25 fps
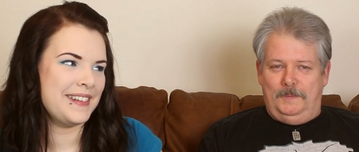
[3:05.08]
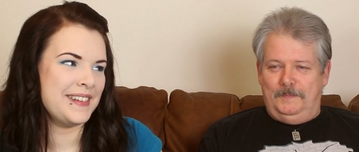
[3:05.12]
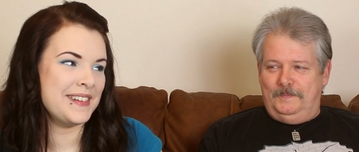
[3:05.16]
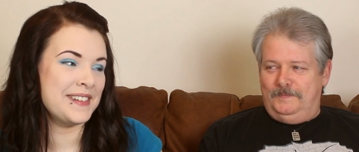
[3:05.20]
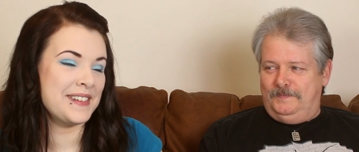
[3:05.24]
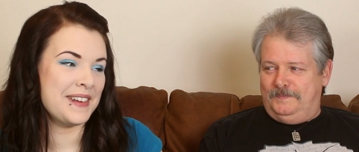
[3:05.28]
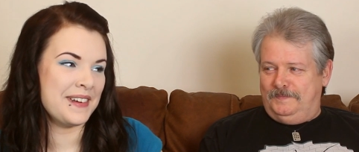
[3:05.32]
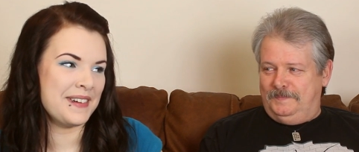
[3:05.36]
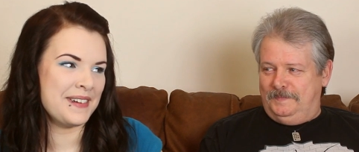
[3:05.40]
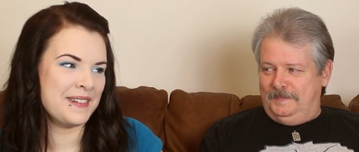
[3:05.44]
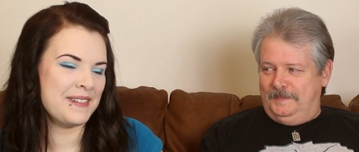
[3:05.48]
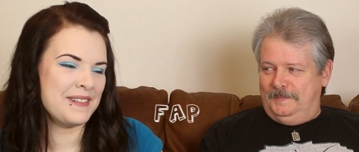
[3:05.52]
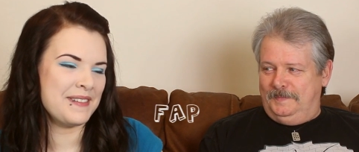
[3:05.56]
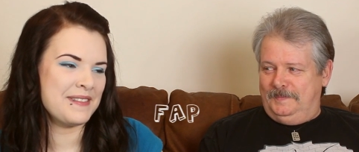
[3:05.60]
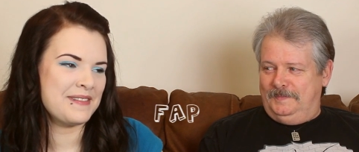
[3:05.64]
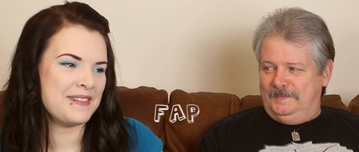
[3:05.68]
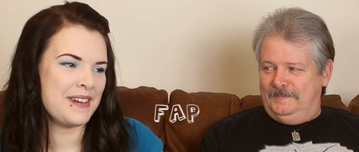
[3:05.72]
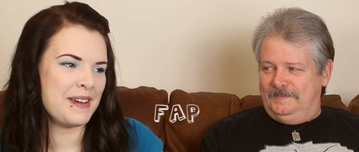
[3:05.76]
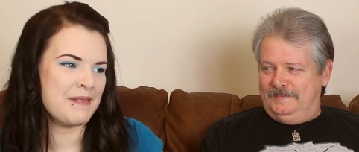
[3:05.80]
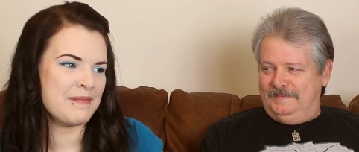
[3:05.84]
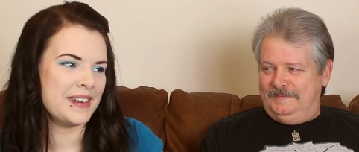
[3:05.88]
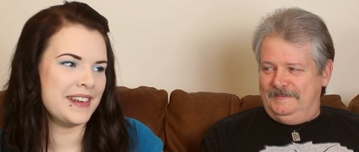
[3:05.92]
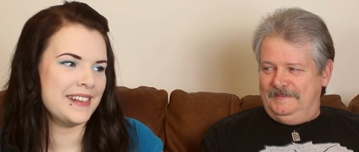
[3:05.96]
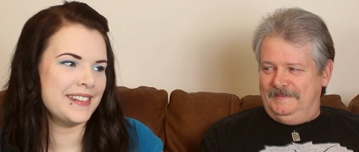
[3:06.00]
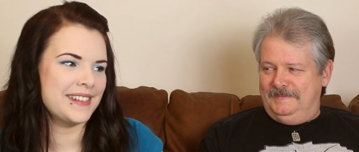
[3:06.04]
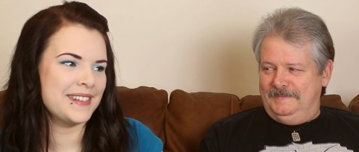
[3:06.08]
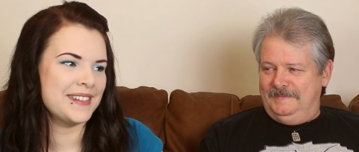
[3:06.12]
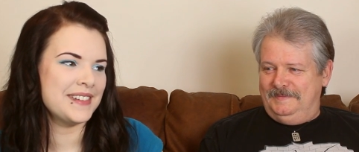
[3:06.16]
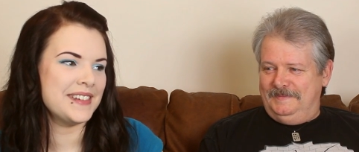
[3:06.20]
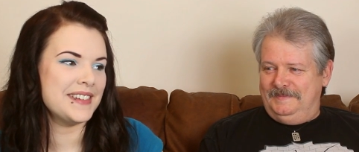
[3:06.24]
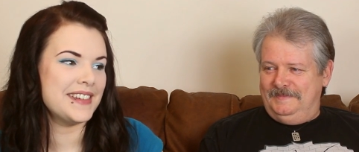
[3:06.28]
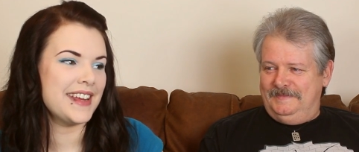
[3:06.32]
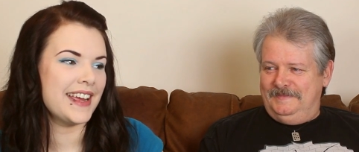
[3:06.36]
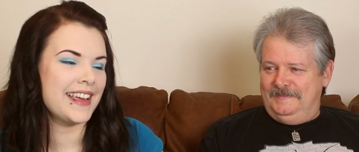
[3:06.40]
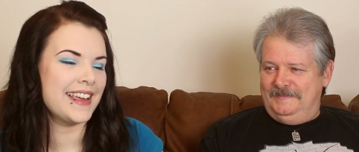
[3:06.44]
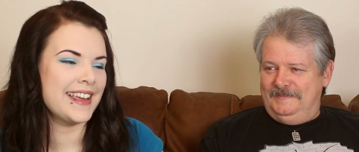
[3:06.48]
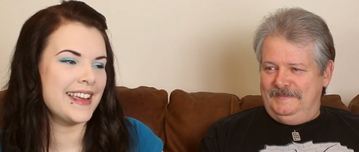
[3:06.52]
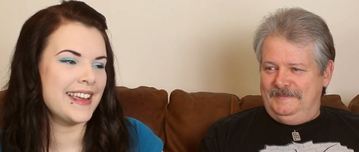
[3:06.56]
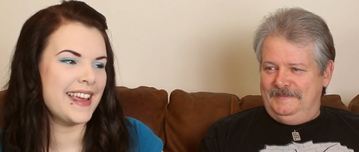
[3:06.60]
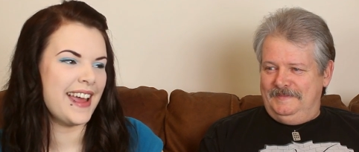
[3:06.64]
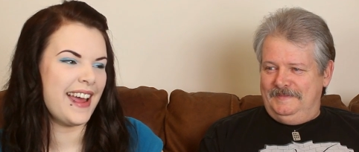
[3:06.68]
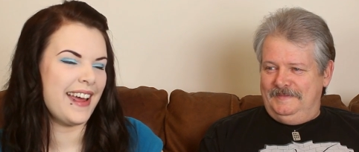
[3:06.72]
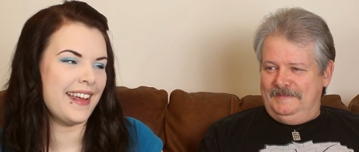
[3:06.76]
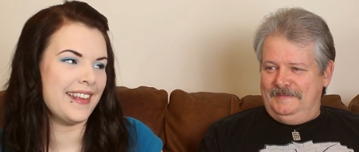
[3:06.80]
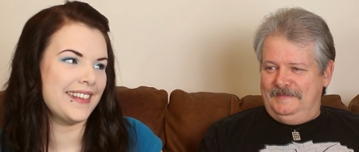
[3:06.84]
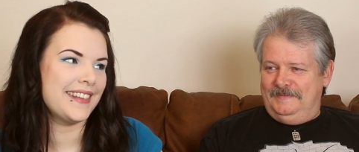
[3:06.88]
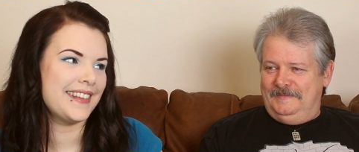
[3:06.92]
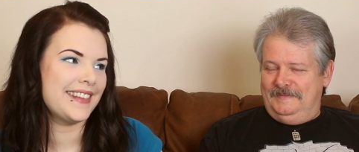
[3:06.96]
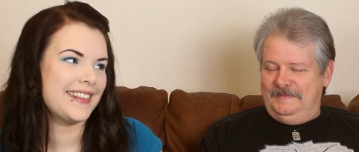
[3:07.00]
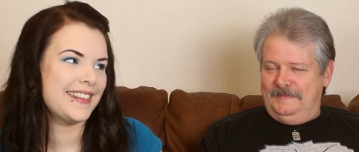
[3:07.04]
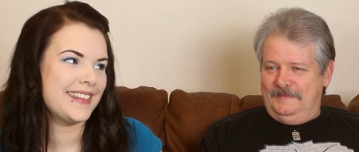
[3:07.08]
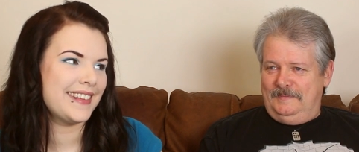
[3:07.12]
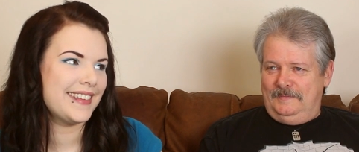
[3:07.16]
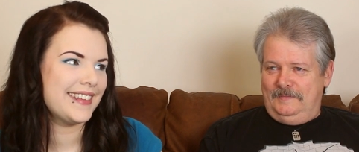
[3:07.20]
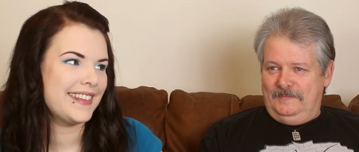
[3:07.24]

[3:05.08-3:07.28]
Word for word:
Speaker 1: You don't know what fap means. Could you take a guess?